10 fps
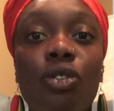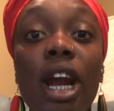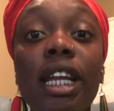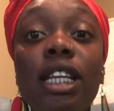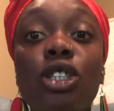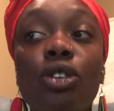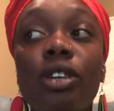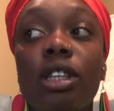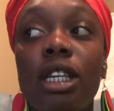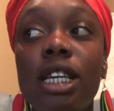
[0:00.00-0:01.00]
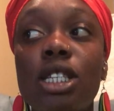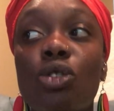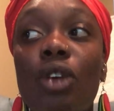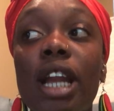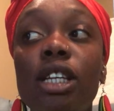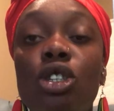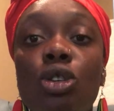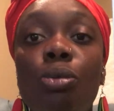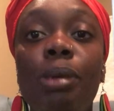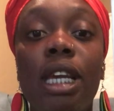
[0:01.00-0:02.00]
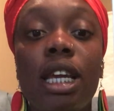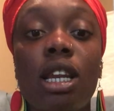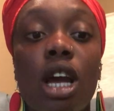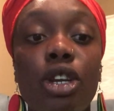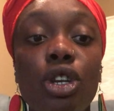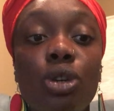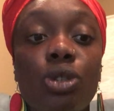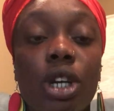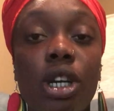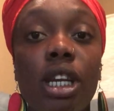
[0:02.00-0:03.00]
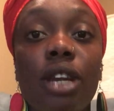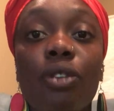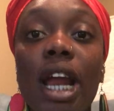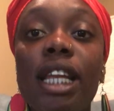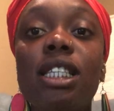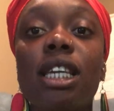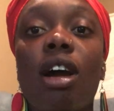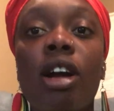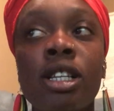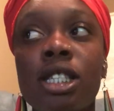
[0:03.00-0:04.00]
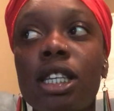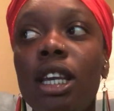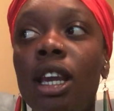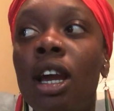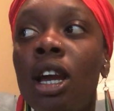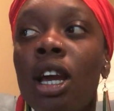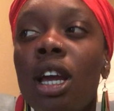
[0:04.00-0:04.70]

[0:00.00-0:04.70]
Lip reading: ready to release, ready to begin a new journey, and ready to honestly